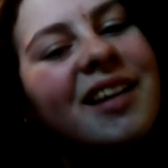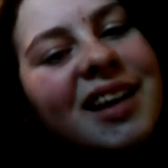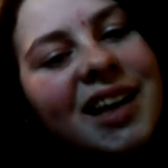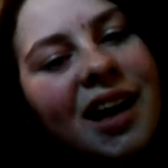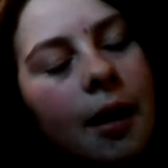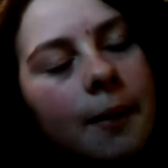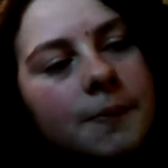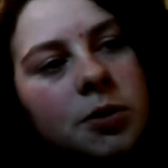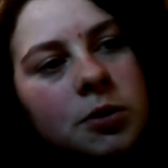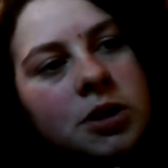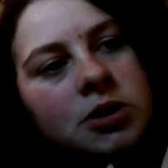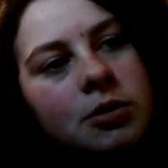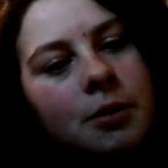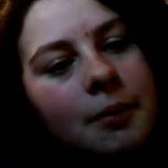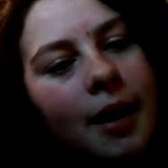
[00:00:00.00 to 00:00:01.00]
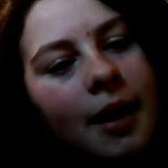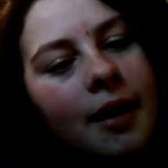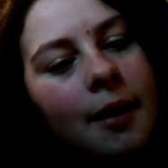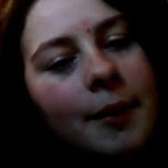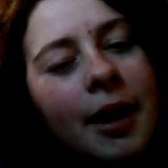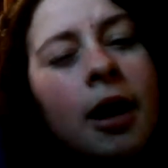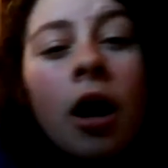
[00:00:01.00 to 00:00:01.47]
You know, I'm talking to him.
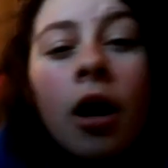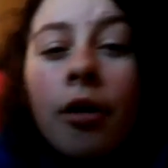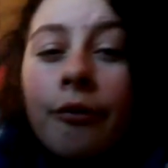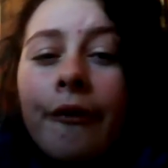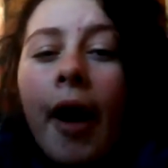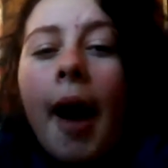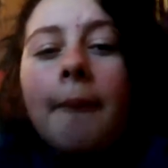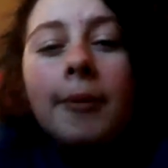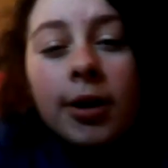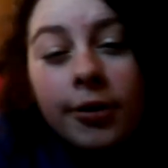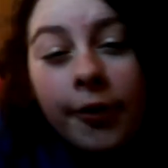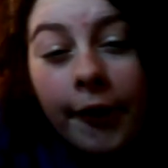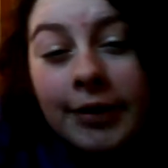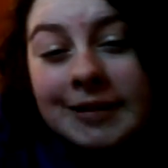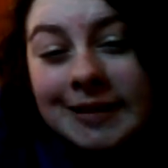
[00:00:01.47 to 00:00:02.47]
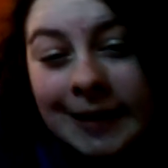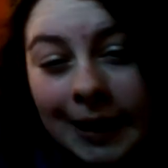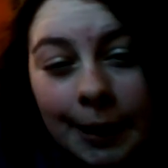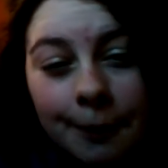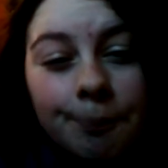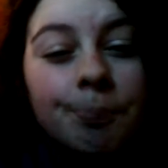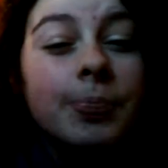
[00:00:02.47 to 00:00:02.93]
And I'm like, right, I'm going to go to
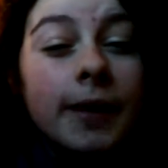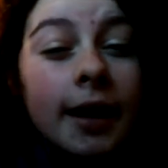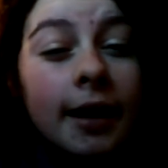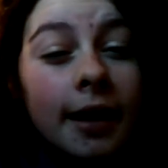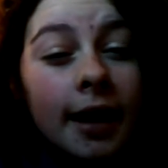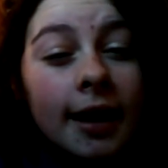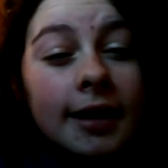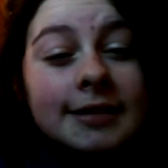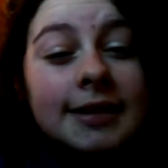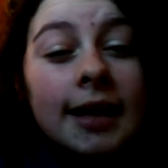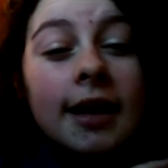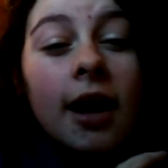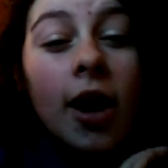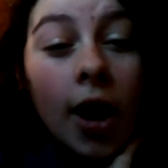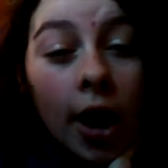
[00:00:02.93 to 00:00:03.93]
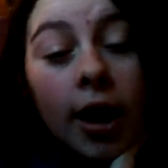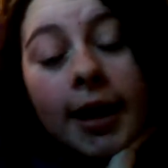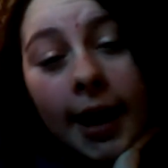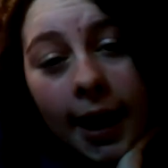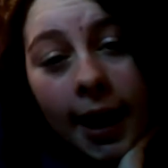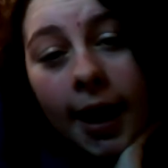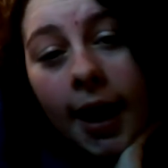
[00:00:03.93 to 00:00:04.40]
sleep. And he's like,
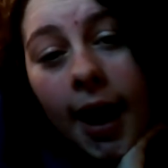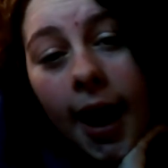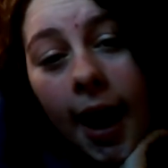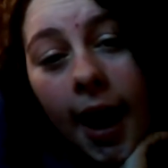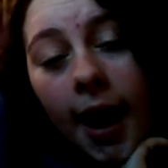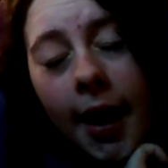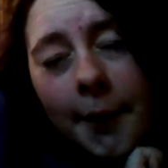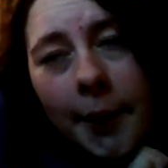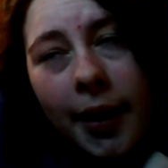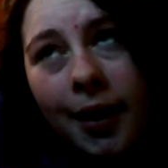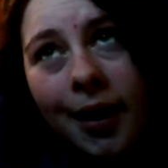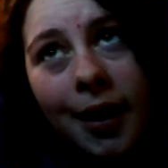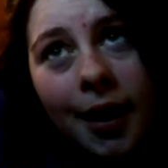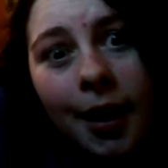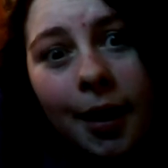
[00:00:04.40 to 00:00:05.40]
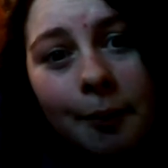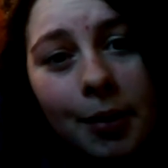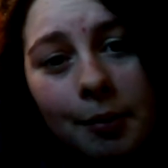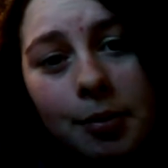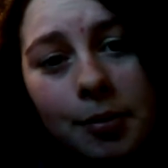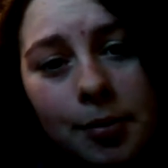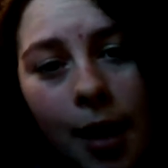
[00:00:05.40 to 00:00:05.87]
okay, babe,
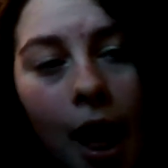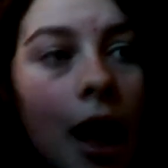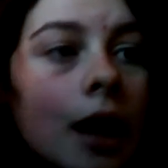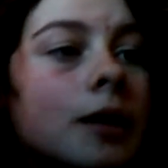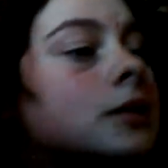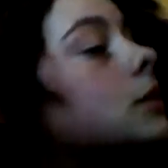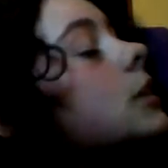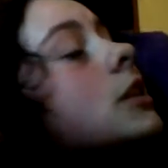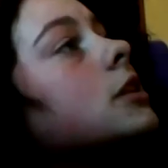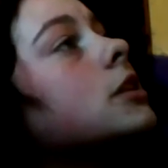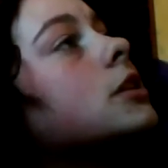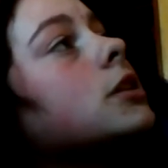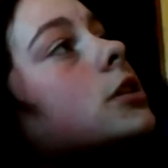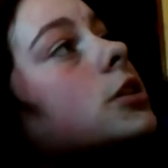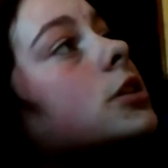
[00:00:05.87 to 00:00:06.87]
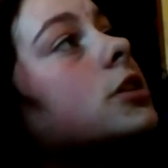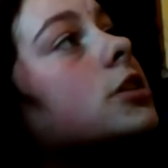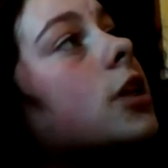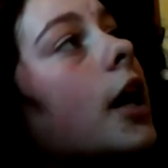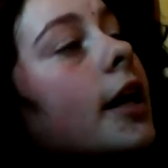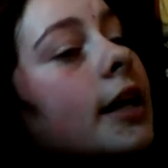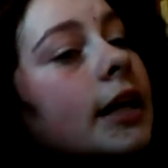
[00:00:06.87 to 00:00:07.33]
blah, blah, blah.
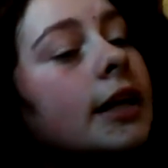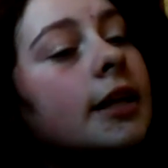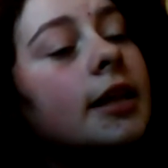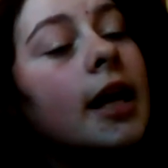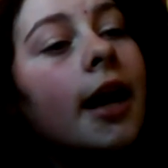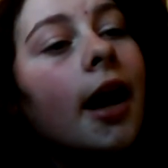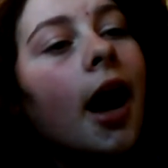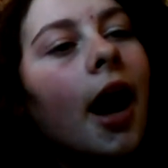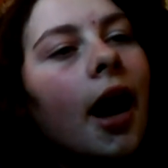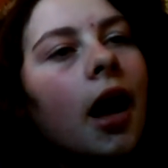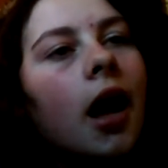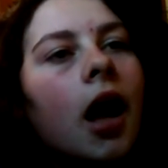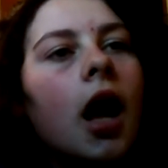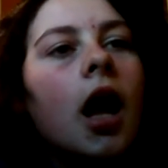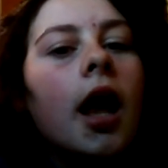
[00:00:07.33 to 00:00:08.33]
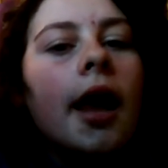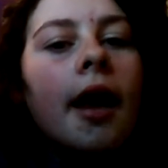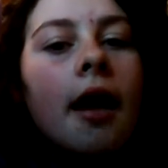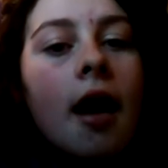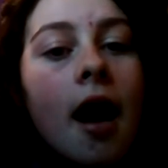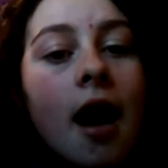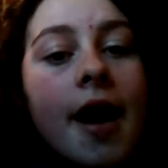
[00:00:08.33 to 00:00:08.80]
So, and then, as
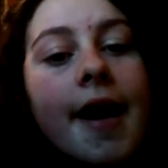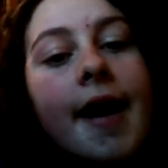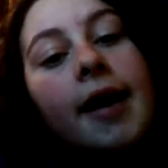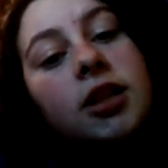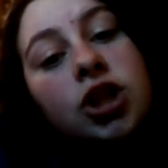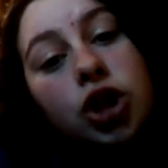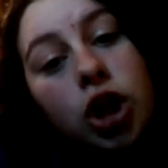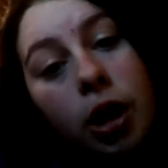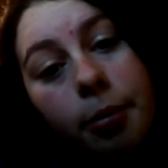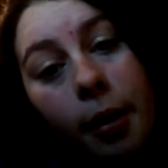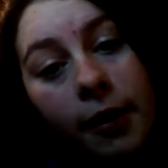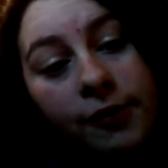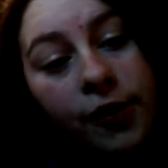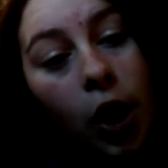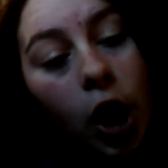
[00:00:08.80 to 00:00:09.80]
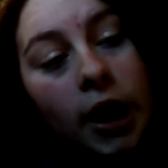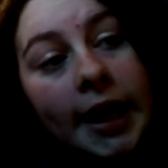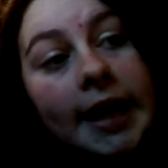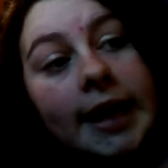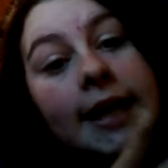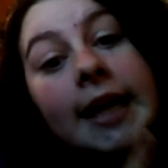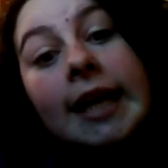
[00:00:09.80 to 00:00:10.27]
I turn off my phone,
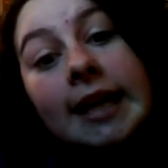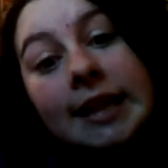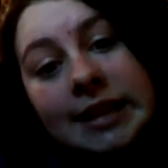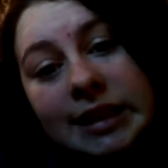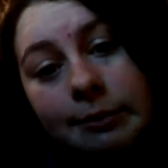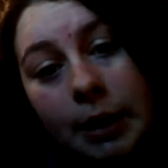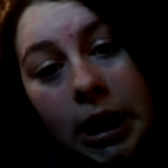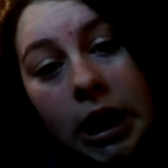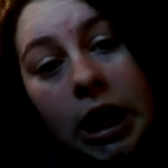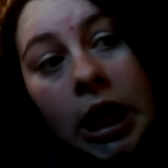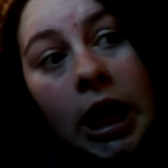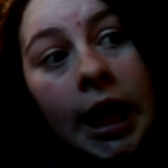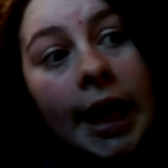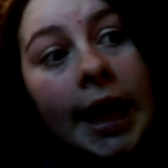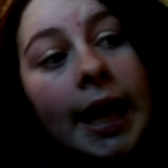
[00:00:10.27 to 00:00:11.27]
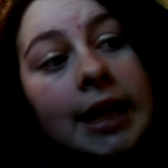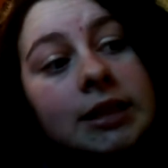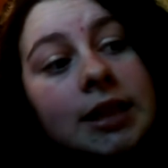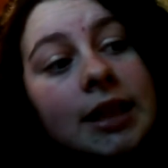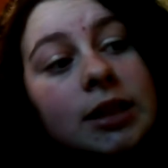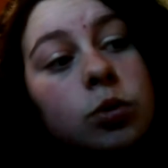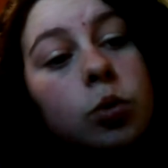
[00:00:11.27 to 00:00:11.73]
he kicks me
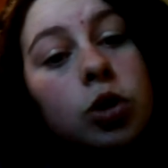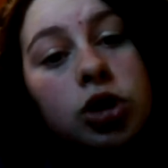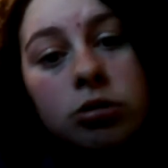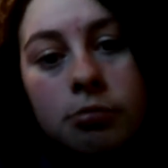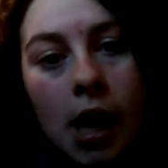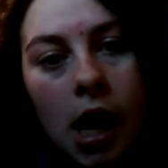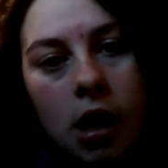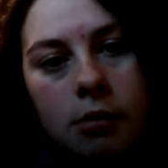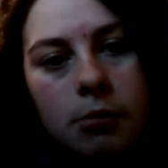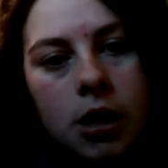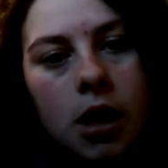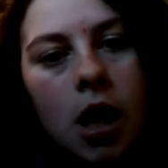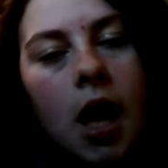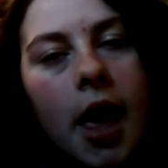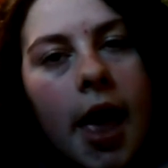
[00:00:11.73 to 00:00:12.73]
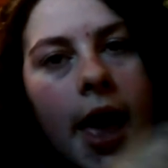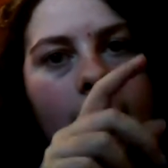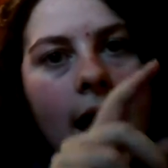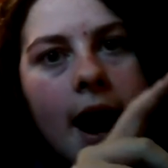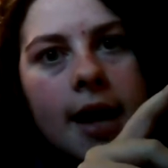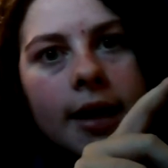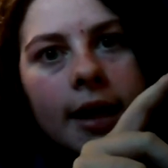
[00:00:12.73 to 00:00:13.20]
and says, will you marry me?
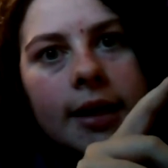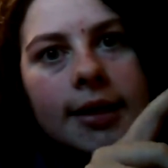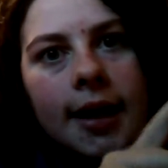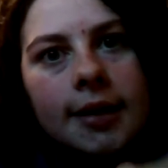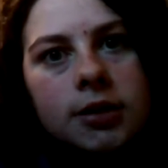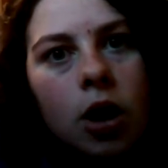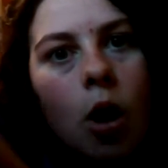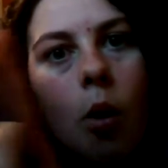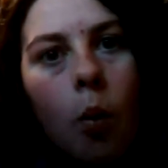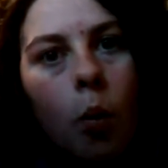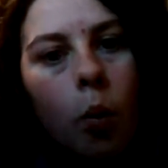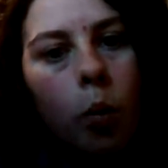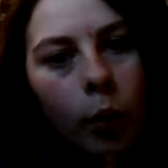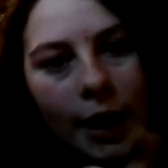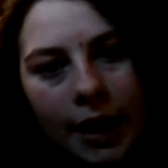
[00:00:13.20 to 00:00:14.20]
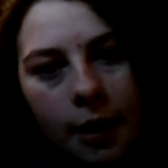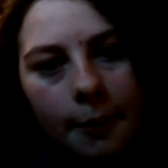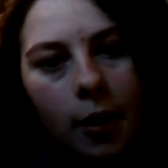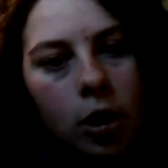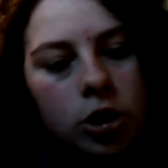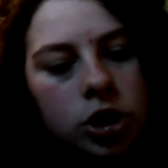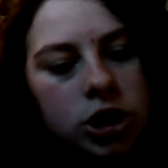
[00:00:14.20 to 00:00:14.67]
And he does a ring
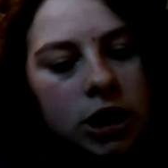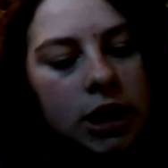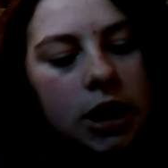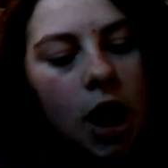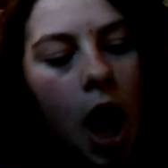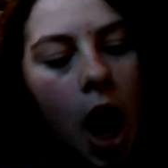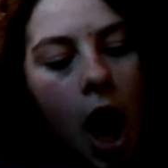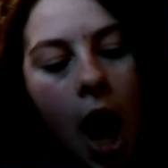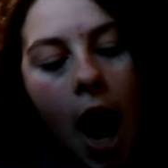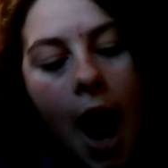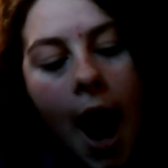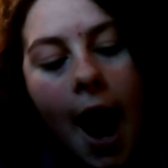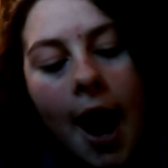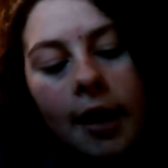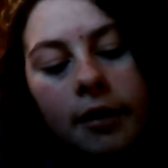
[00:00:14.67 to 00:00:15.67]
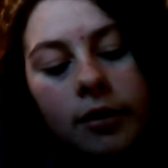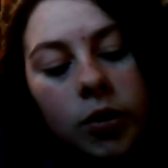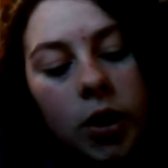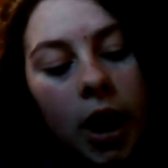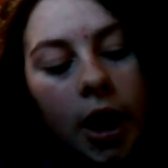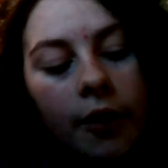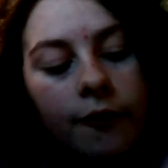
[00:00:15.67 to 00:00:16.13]
emoji
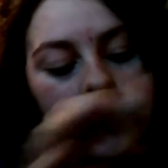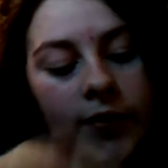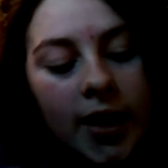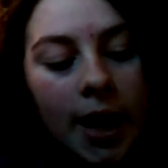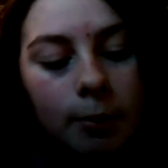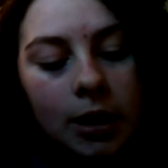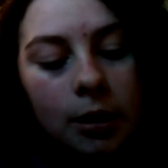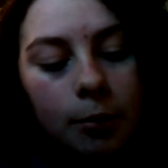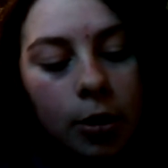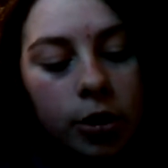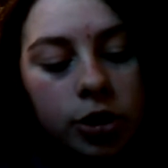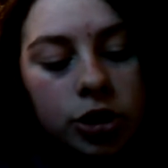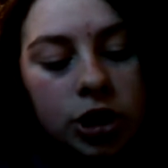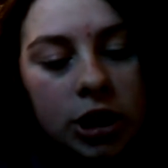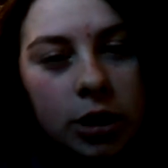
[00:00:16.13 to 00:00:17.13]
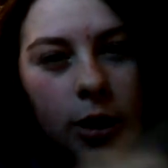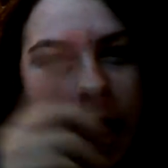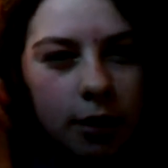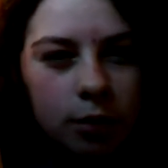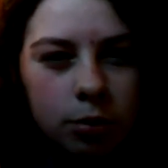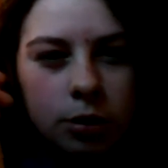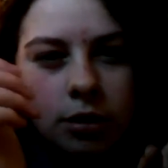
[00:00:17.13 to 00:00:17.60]
and the family emoji,
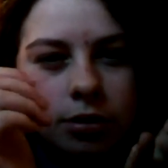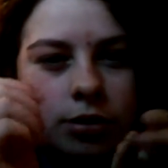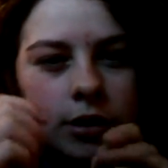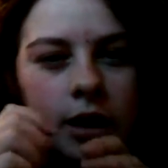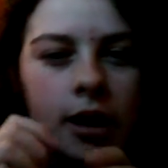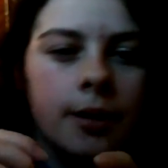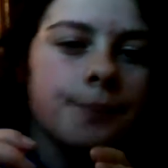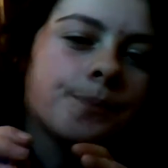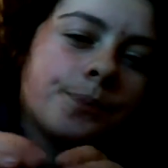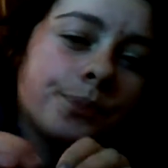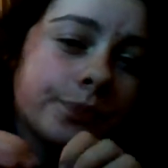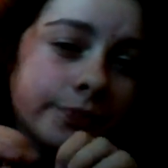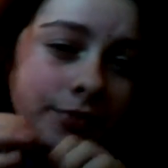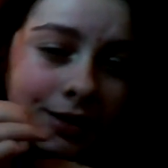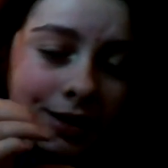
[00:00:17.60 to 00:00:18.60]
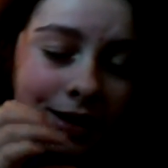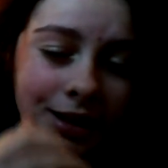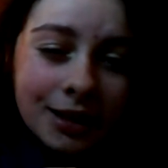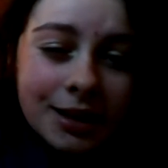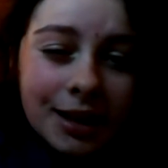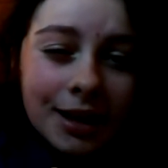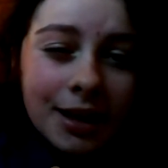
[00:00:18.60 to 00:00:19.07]
like with the
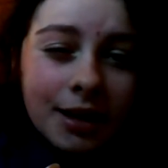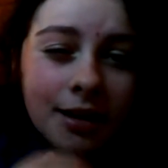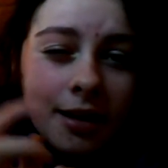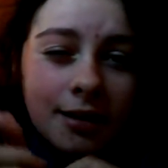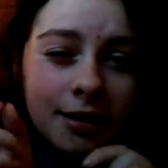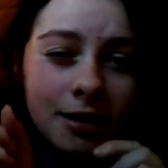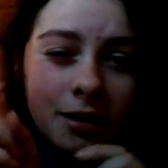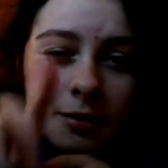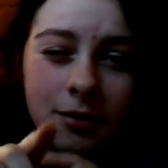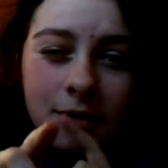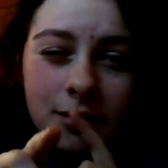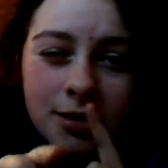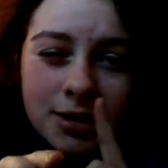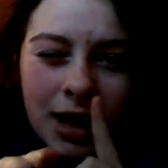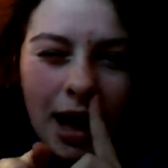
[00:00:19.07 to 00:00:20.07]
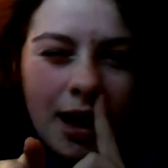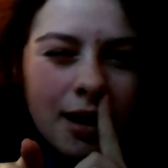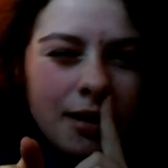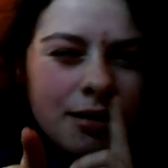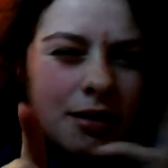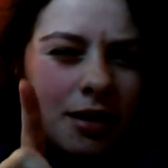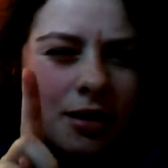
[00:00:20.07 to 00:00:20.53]
kid and then the
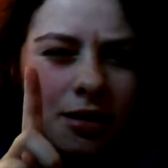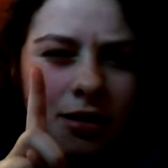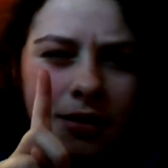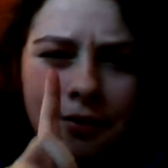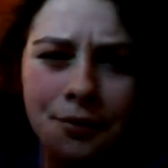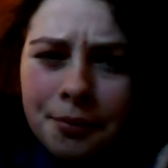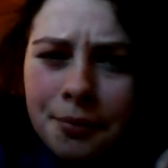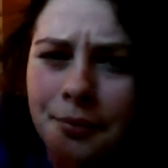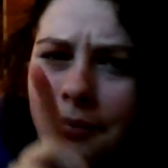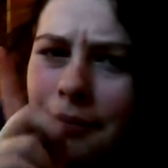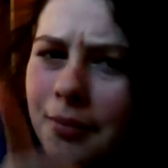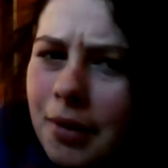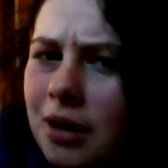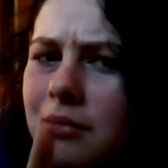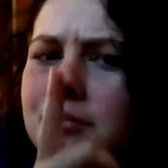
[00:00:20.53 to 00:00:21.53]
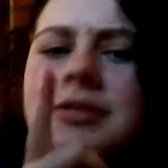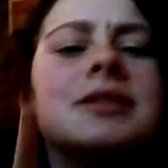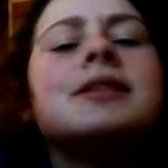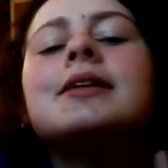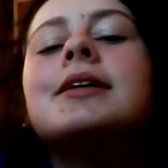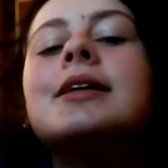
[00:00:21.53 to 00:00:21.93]
dad and the mum.